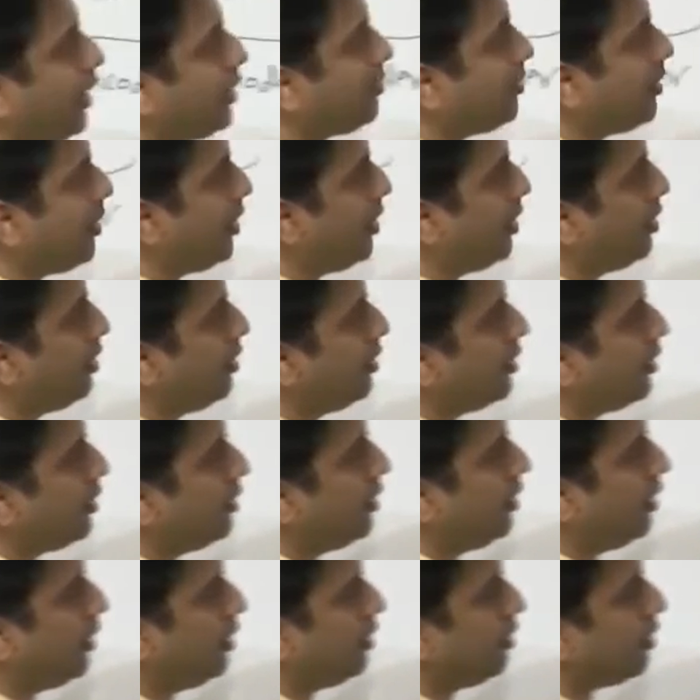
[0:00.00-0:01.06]
take the
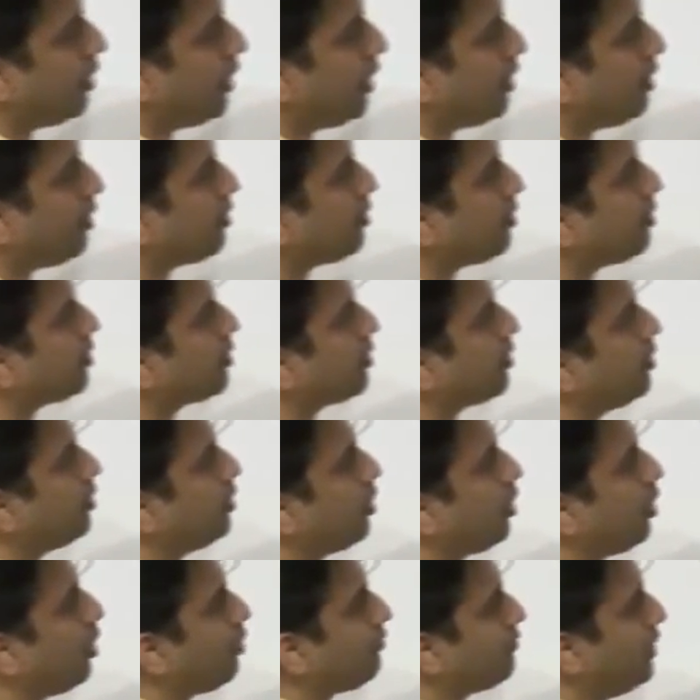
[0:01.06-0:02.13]
the gradient
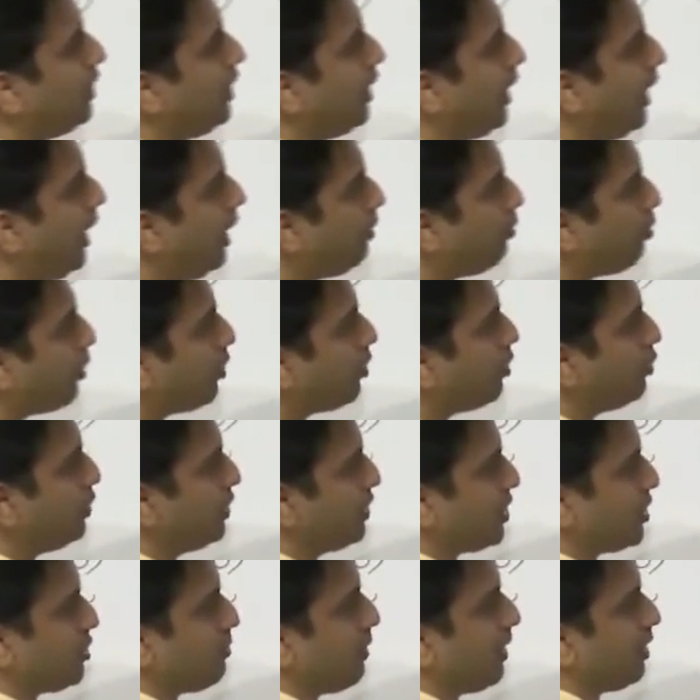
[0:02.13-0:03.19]
of the elbow
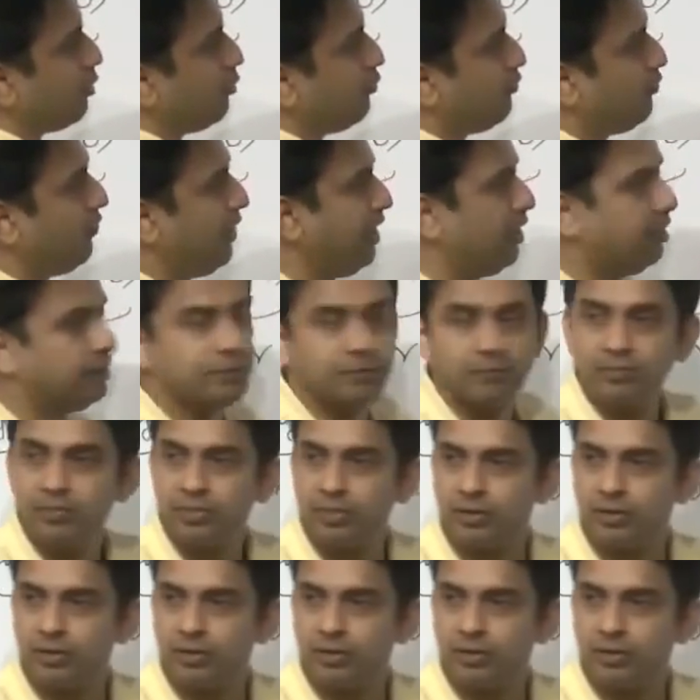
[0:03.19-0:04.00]
with respect to phi,